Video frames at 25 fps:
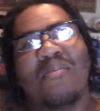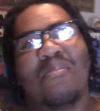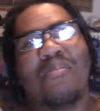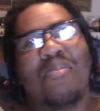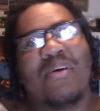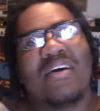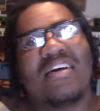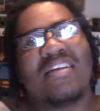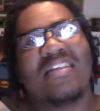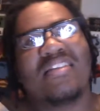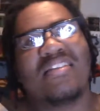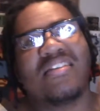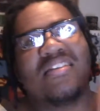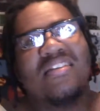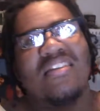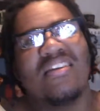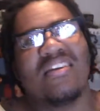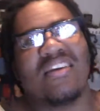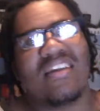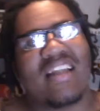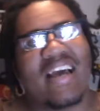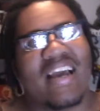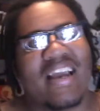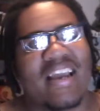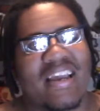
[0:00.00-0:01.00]
But
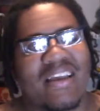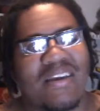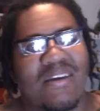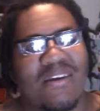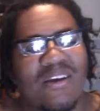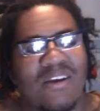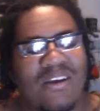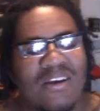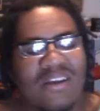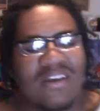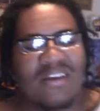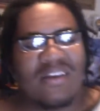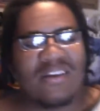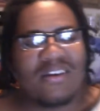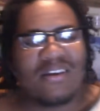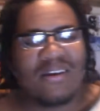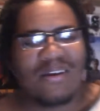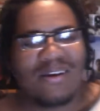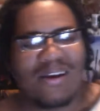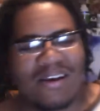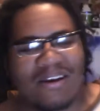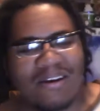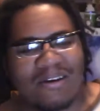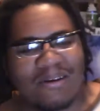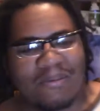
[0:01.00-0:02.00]
they're like
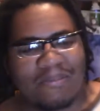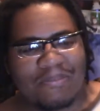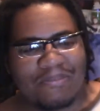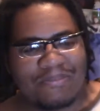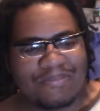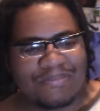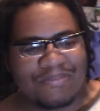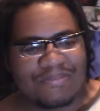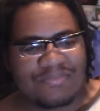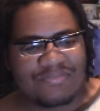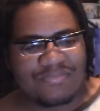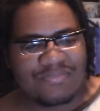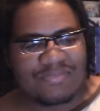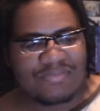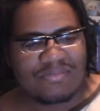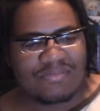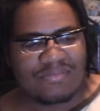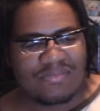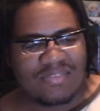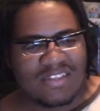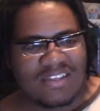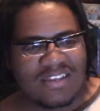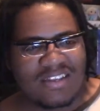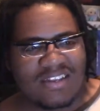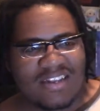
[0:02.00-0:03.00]

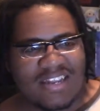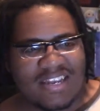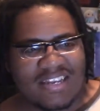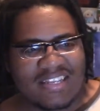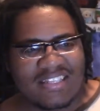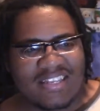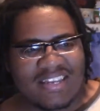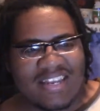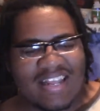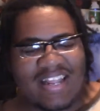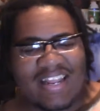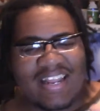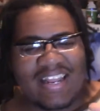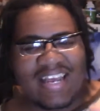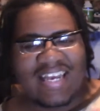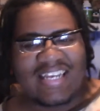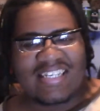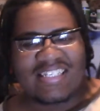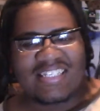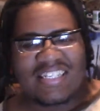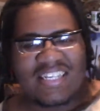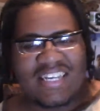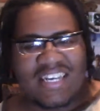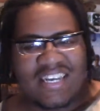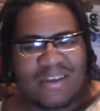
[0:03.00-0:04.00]
the
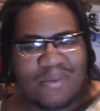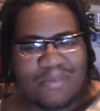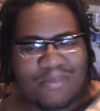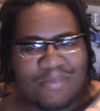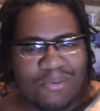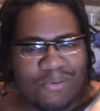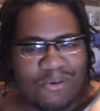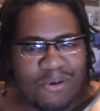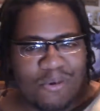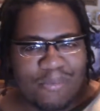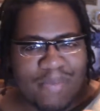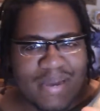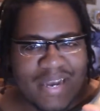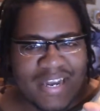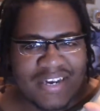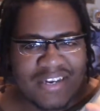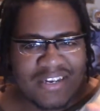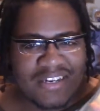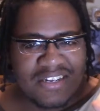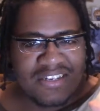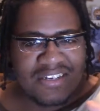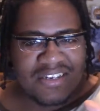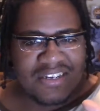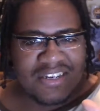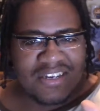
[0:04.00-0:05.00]
classic Pokemon
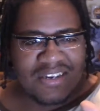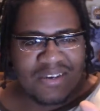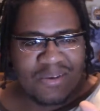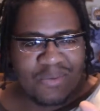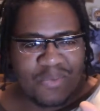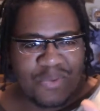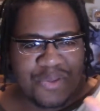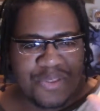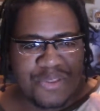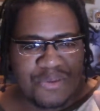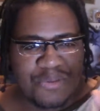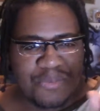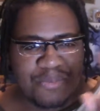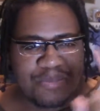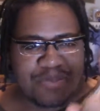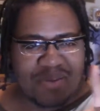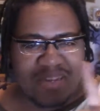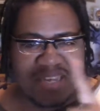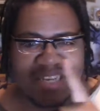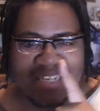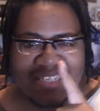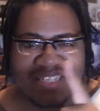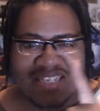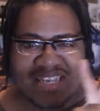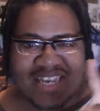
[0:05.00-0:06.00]
look where you
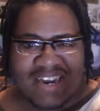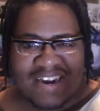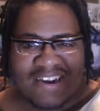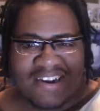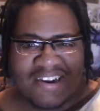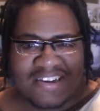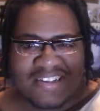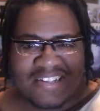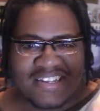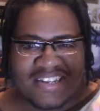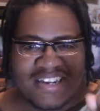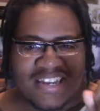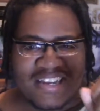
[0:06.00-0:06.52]
play as a character,